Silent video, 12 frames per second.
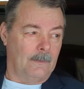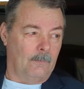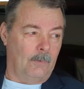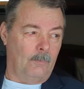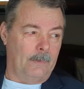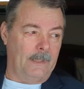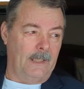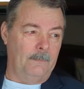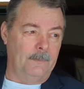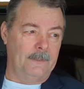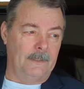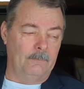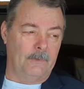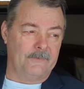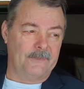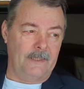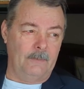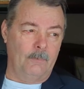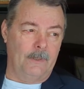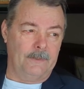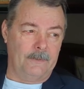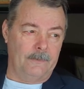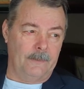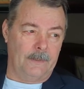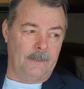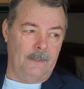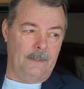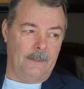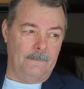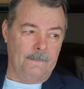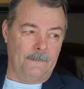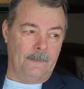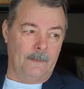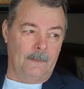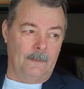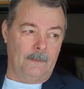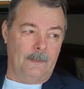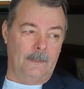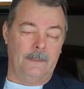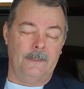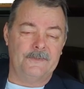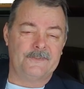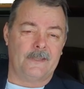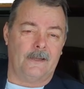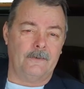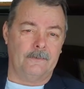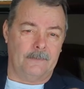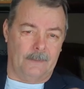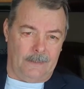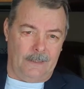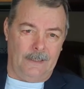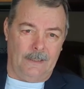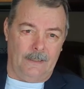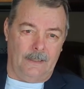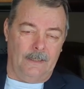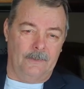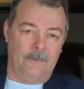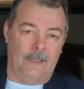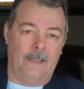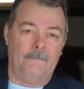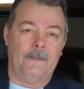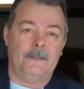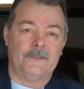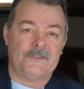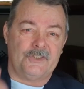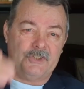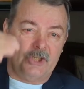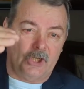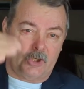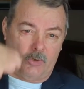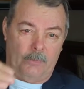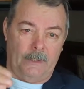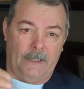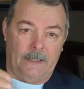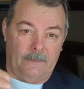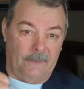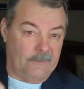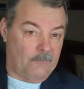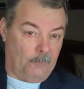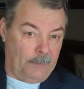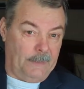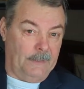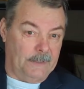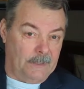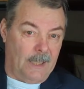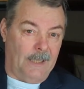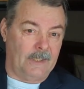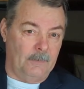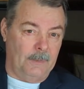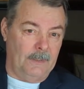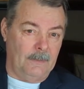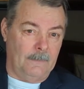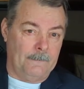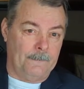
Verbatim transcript: Well, what Haman did was he went to the king and he suckered the king into having this decree, this written document,